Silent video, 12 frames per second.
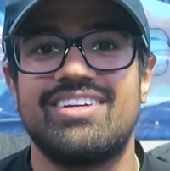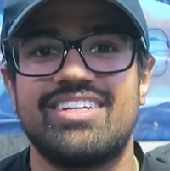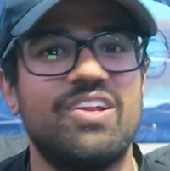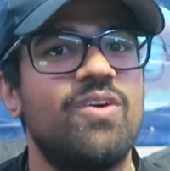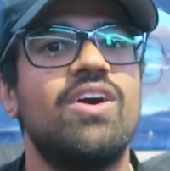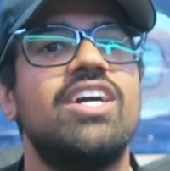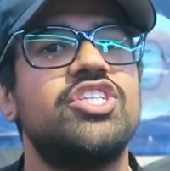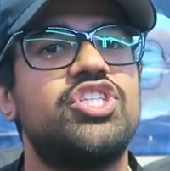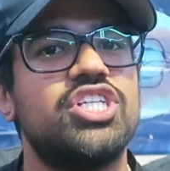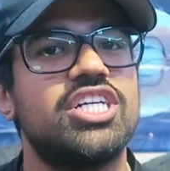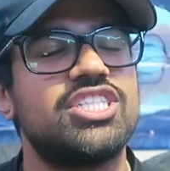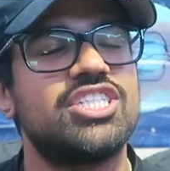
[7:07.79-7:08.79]
You know,
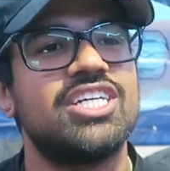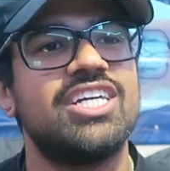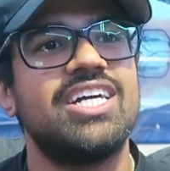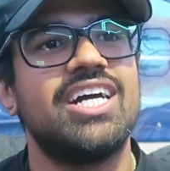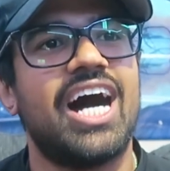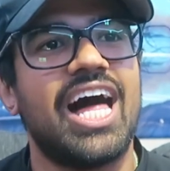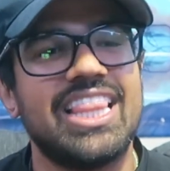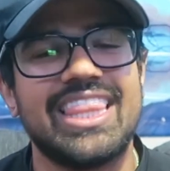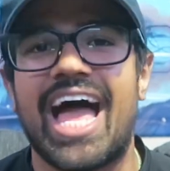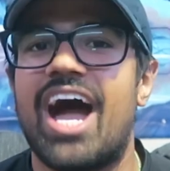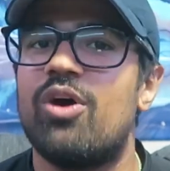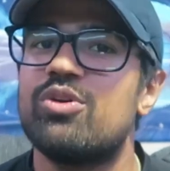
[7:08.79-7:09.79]
just
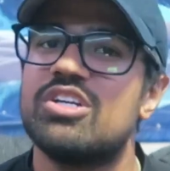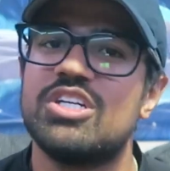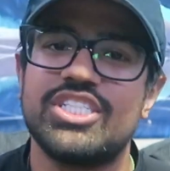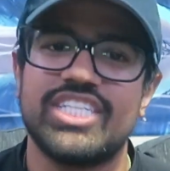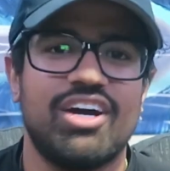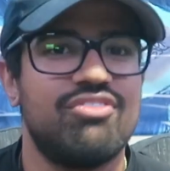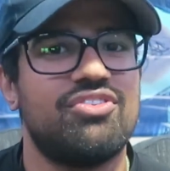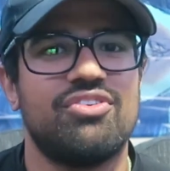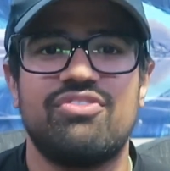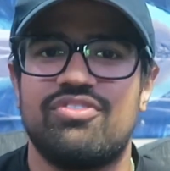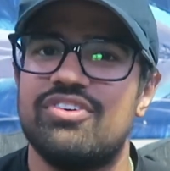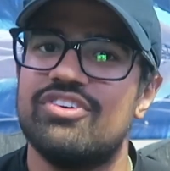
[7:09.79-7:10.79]
allow yourself to
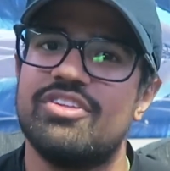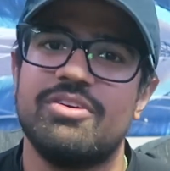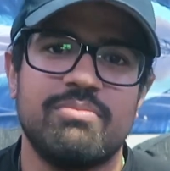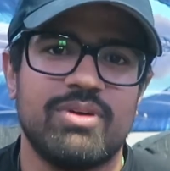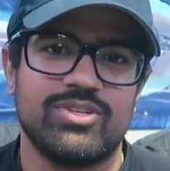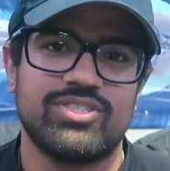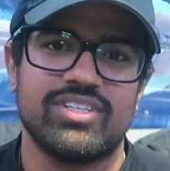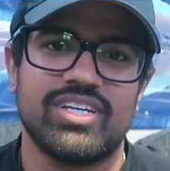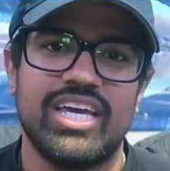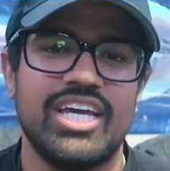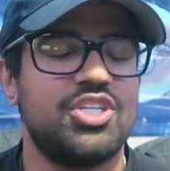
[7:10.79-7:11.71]
feel the emotion.